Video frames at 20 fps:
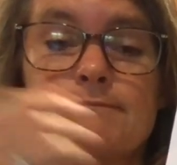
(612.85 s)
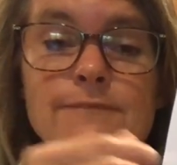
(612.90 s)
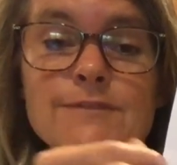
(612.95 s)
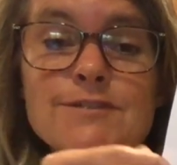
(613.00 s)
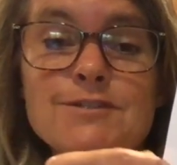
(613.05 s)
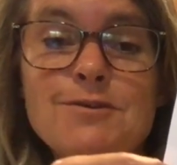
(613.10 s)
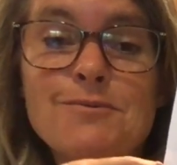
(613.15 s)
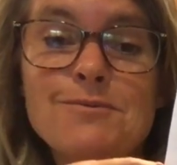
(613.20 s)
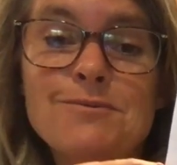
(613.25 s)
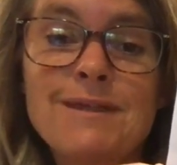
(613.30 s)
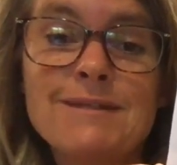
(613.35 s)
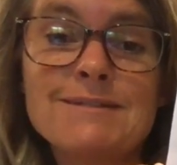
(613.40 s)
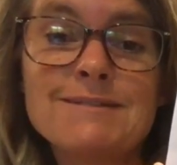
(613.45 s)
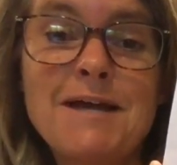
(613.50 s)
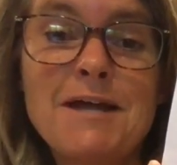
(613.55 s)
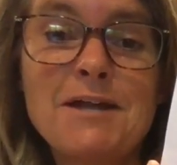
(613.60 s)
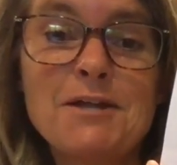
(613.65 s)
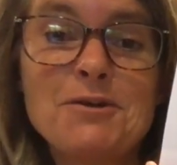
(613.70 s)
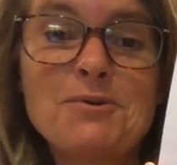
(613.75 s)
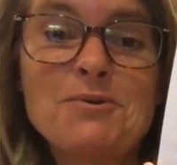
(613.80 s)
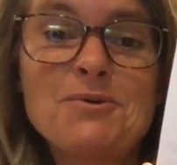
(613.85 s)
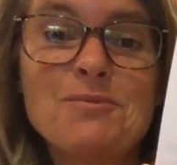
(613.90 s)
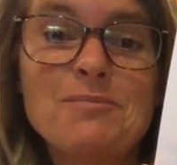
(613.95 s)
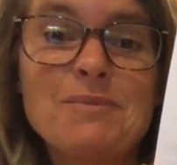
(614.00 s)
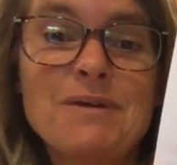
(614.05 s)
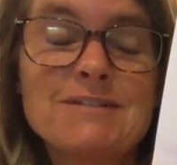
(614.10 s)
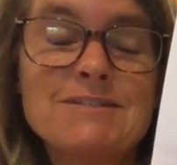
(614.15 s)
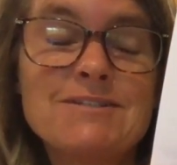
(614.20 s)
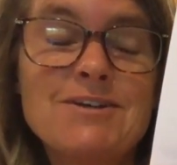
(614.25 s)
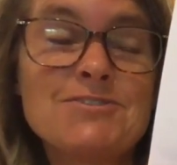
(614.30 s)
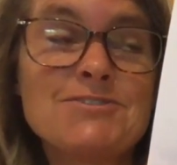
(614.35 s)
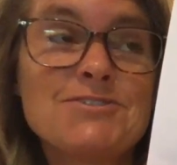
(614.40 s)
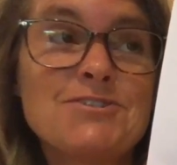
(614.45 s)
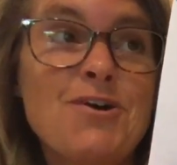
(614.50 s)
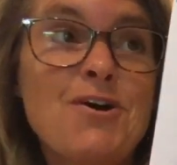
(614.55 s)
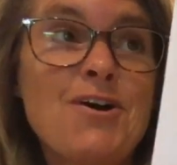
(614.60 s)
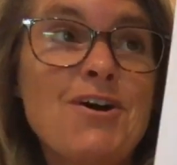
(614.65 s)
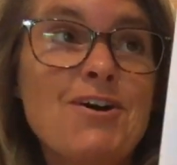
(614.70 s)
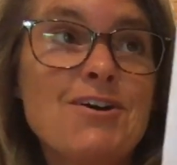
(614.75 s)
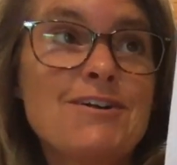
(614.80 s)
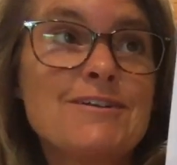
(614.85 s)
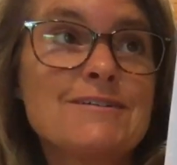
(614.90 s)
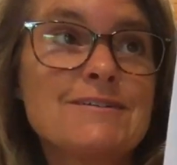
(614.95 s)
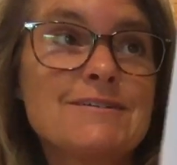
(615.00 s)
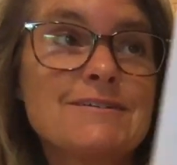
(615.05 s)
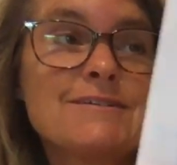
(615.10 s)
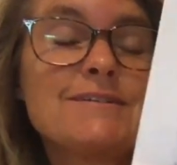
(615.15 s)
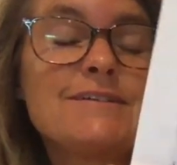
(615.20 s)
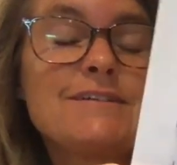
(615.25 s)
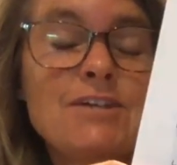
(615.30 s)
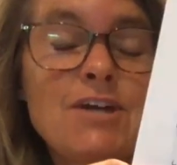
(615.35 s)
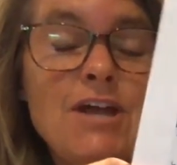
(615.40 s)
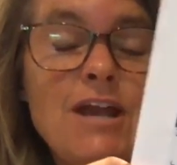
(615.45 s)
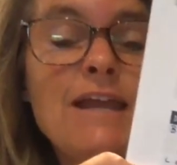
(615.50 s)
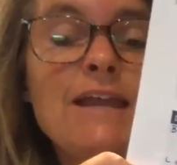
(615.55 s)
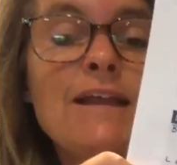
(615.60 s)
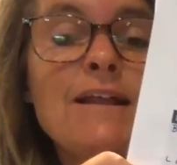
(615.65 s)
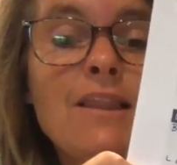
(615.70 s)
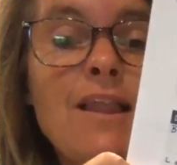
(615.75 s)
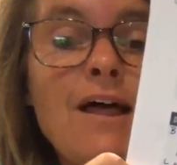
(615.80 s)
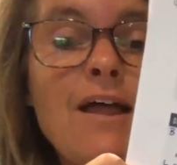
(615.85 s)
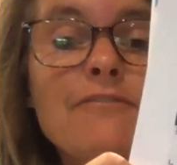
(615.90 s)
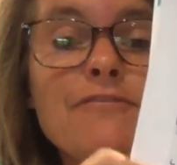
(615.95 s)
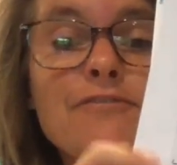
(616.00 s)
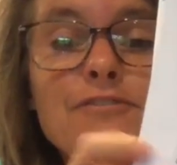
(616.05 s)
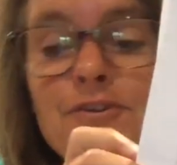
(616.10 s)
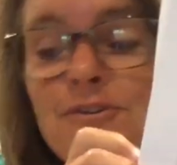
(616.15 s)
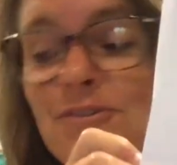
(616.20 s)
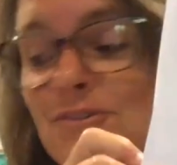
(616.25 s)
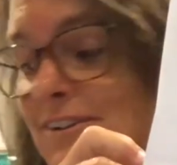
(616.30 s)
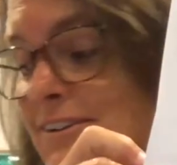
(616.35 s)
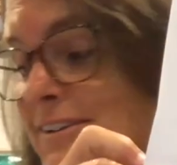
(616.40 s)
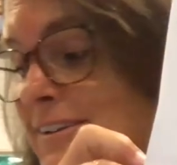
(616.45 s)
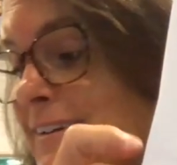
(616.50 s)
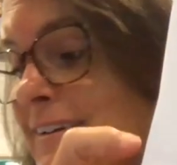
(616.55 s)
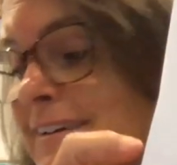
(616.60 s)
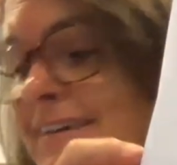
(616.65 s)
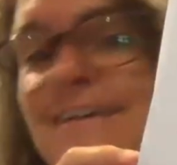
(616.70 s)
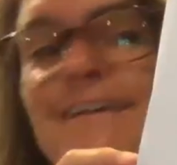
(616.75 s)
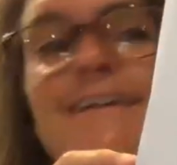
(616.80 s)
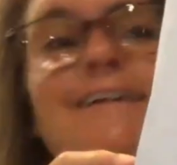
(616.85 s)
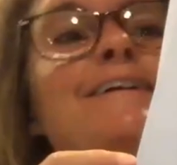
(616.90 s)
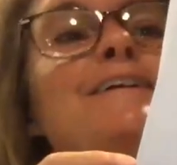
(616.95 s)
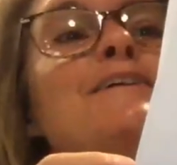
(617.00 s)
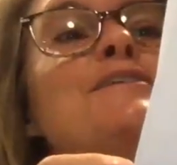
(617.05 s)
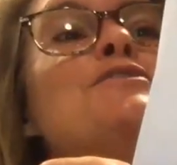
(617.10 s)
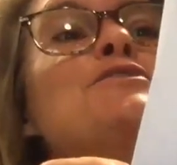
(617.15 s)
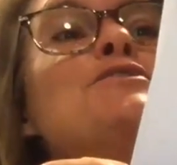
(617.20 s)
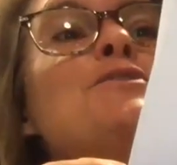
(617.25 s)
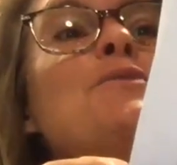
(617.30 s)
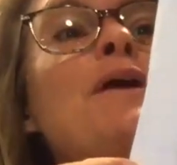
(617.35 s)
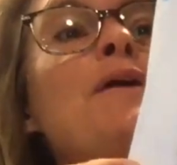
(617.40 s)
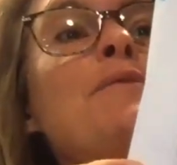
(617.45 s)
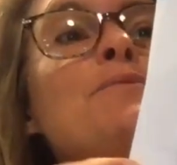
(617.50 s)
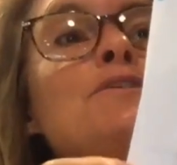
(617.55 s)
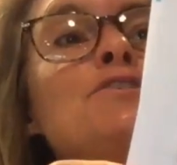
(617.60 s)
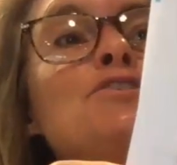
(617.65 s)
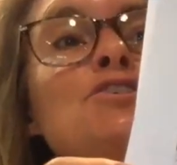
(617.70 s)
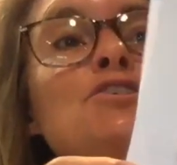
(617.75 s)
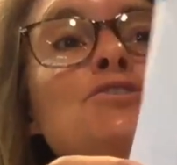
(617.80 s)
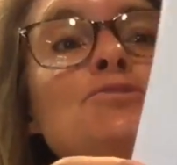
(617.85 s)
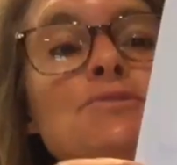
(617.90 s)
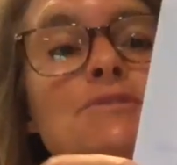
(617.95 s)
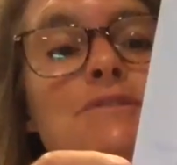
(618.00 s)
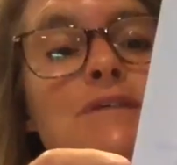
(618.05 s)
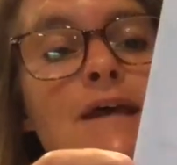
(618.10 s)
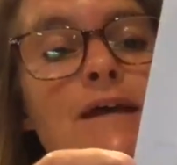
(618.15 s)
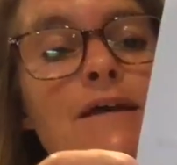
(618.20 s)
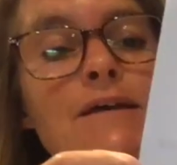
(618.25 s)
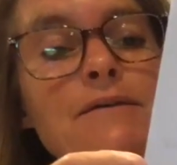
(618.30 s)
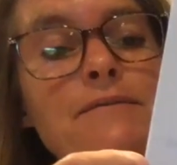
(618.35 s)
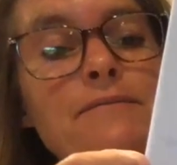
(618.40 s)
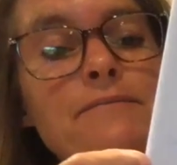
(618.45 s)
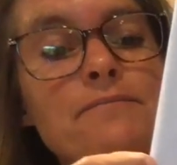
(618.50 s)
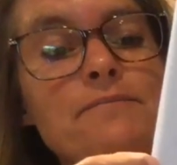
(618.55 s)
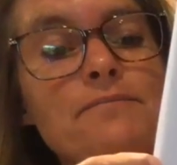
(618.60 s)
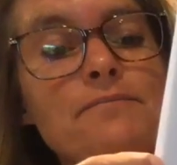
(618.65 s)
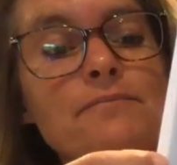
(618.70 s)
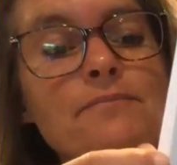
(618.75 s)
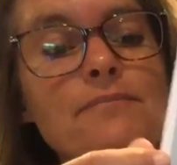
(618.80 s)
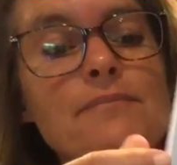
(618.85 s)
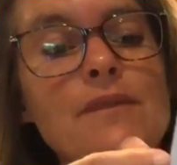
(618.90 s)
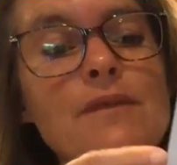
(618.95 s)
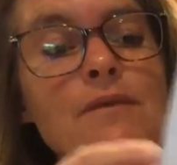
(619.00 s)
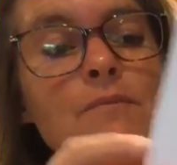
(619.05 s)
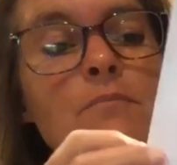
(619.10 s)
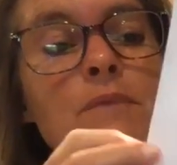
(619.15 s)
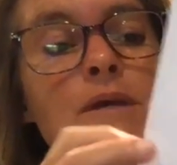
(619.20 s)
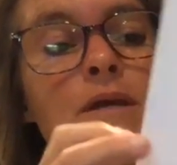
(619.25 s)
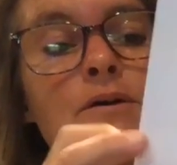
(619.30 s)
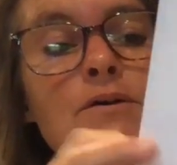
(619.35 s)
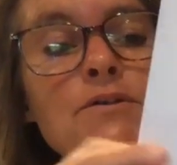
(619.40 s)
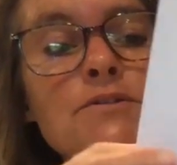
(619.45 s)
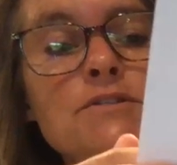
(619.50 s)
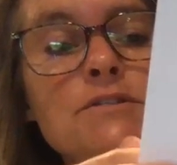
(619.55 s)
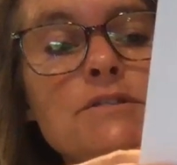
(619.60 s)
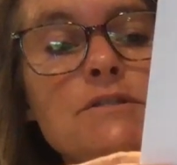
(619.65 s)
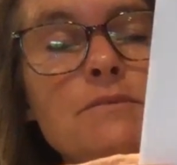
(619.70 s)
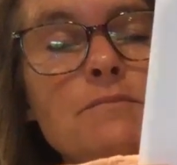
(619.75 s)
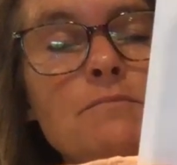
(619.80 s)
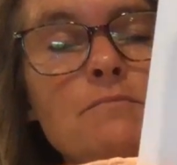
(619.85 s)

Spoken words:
So that's kind of cool, but it's also hard. You gotta eat a lot of food. So I would choose like meals